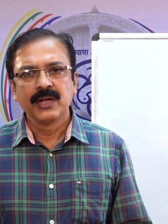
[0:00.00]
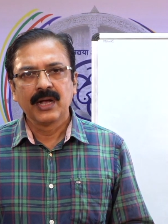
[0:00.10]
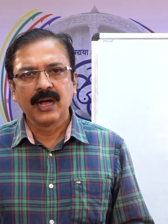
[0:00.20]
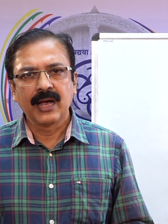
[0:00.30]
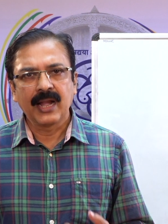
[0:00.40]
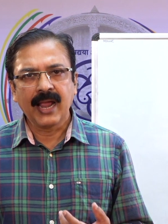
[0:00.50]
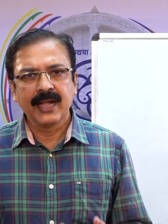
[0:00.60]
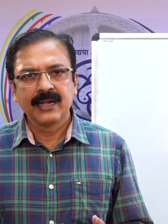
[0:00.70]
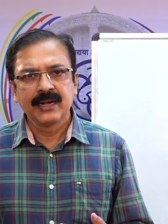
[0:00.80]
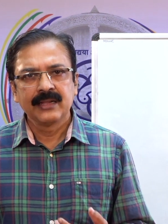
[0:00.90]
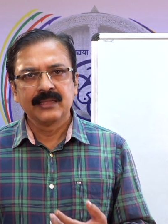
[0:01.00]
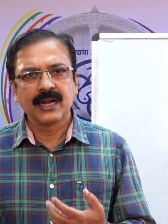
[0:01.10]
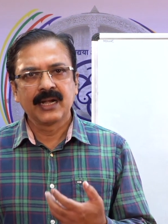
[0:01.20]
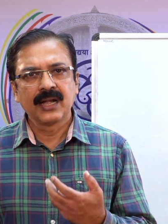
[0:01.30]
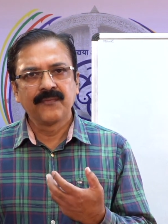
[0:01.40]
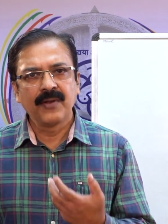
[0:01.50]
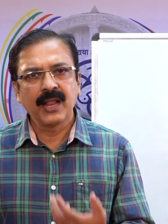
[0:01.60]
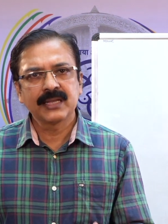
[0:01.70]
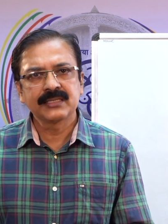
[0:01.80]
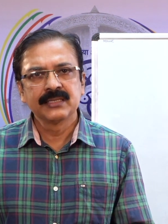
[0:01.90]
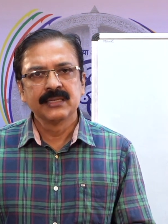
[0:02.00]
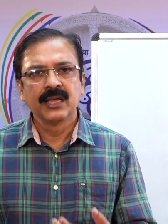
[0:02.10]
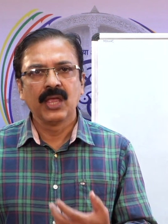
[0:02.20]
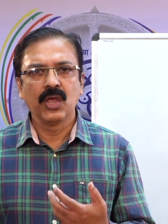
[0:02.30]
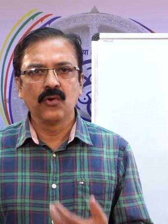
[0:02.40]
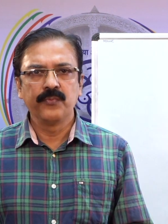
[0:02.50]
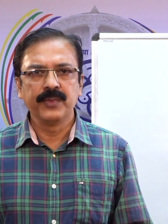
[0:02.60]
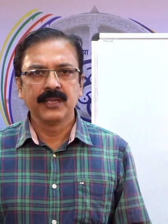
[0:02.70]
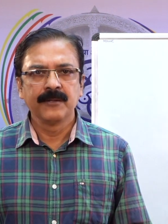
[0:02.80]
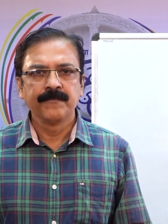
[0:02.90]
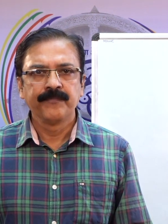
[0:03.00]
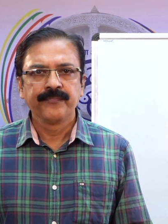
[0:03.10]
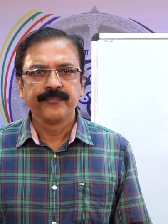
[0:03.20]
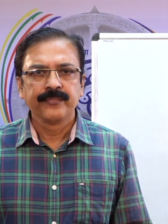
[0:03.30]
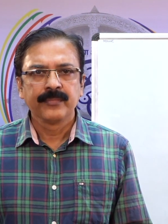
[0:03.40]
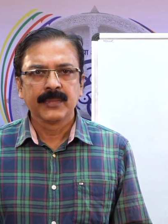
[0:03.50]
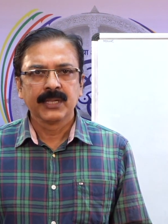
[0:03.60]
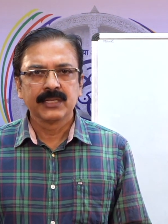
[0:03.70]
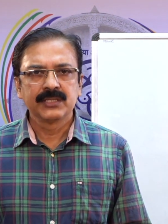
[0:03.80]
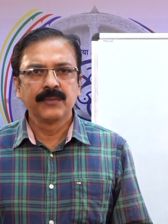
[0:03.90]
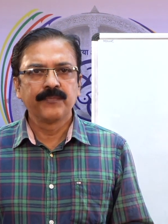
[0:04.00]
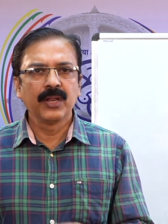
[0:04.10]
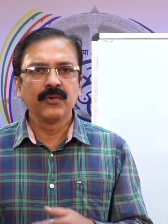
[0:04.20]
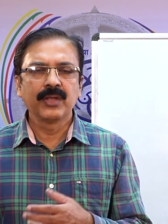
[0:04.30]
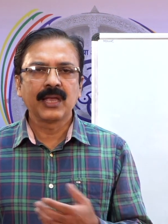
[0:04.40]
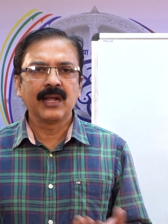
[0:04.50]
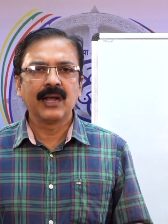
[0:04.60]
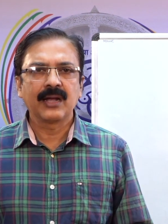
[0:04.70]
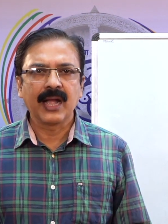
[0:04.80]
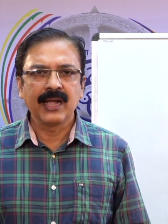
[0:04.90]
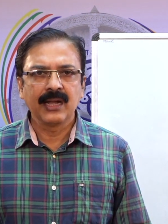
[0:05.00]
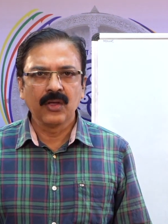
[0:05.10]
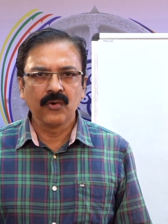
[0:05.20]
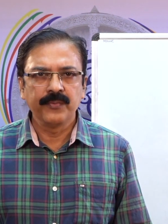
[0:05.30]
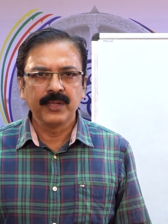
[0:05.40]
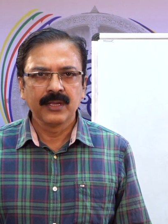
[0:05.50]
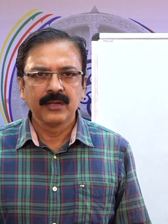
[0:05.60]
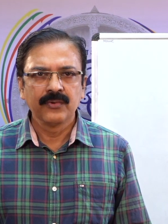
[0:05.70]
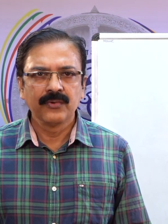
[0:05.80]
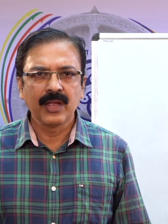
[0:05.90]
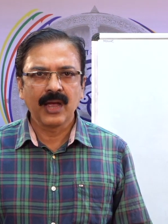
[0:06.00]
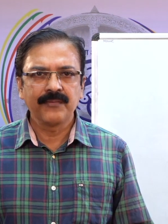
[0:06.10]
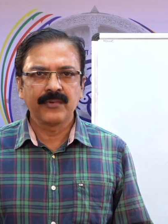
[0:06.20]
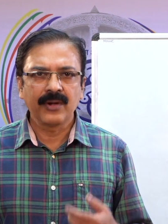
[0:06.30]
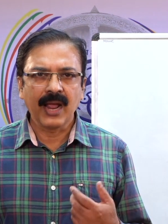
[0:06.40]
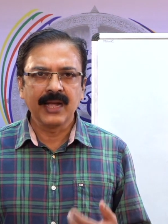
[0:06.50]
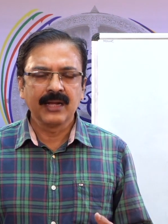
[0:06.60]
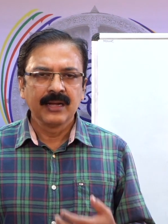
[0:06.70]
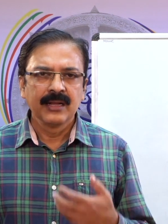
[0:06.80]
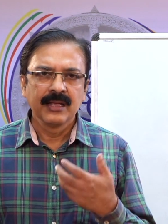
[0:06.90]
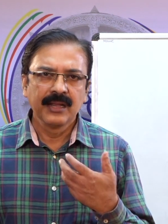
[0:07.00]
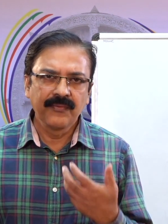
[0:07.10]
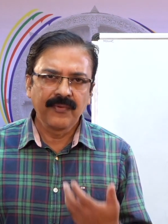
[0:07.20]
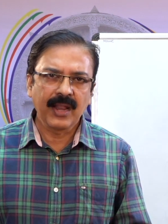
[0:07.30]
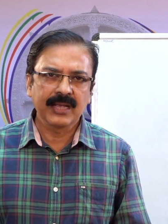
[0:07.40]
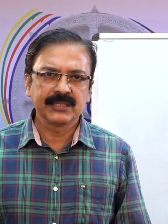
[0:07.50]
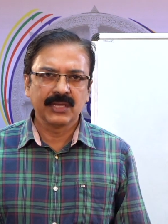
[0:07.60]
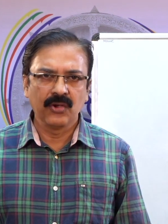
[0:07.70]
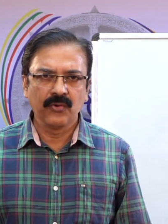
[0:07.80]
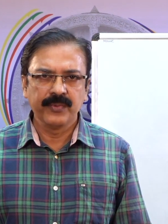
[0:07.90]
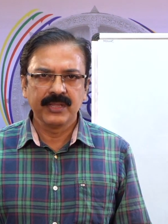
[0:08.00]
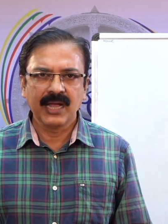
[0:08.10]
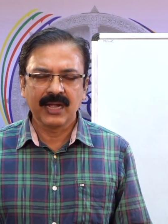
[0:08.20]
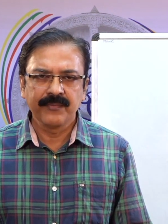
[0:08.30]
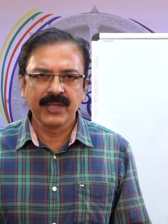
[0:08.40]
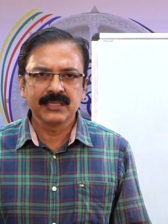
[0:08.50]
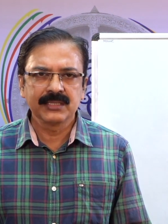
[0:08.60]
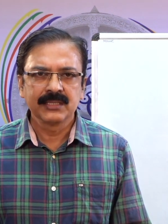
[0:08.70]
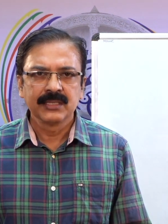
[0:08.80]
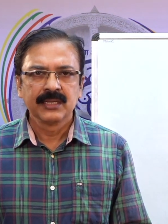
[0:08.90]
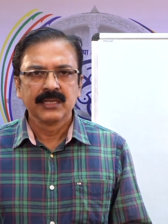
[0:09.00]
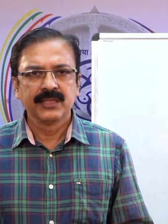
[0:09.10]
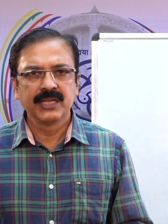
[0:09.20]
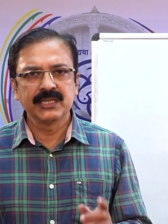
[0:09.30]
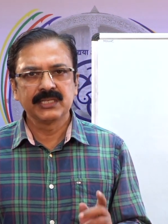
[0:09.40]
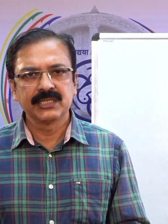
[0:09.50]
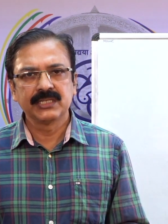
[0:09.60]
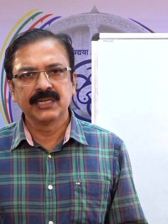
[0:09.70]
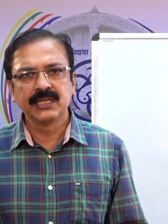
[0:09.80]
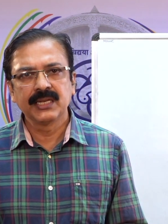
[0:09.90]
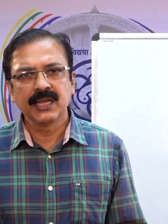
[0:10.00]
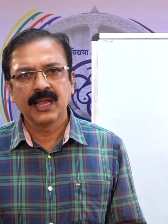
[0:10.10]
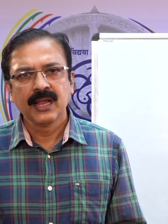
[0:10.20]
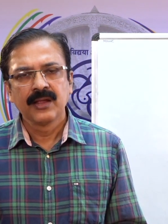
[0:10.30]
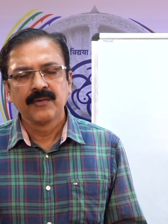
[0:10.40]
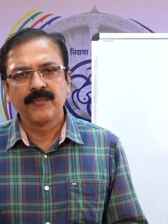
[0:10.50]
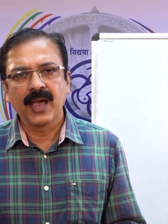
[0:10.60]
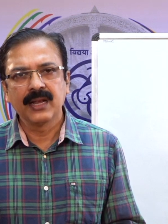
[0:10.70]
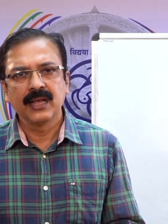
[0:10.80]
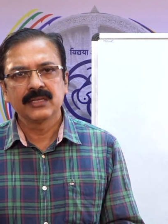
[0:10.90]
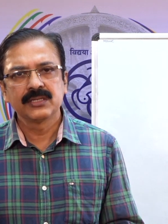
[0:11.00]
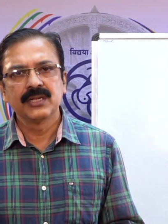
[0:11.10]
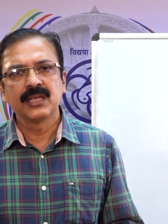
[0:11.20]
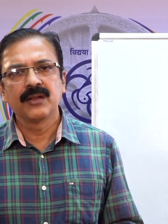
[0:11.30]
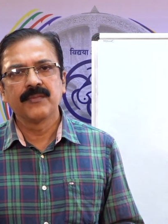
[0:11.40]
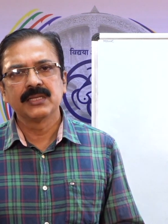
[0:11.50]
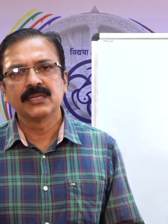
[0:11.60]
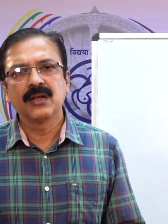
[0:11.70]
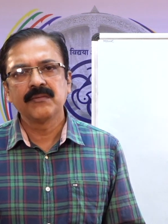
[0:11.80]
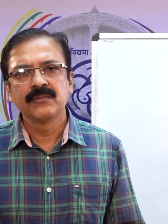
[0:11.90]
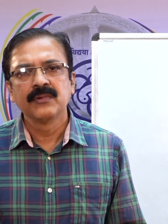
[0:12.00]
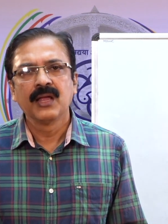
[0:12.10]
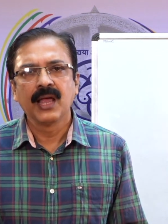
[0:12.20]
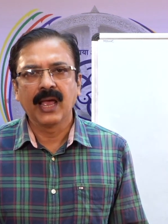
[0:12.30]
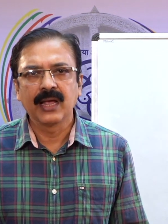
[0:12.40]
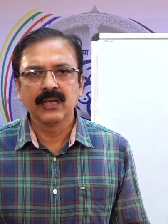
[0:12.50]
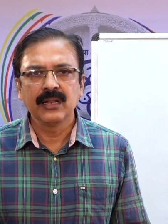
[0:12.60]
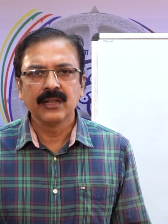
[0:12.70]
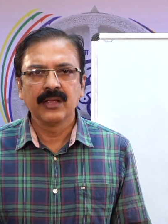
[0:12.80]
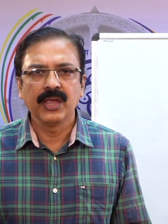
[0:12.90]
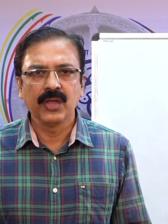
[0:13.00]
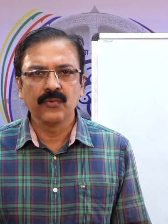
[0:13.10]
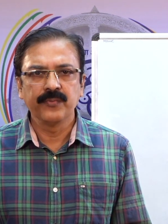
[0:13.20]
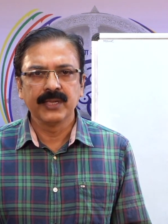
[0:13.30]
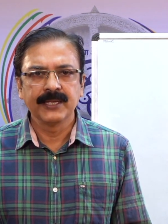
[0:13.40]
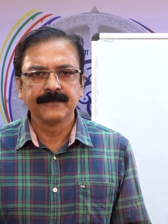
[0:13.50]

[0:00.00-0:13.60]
uh, write that reflex AOB. Simply we cannot write AOB. We have to write reflex AOB. That means 360 degree minus degree measure of angle AOB.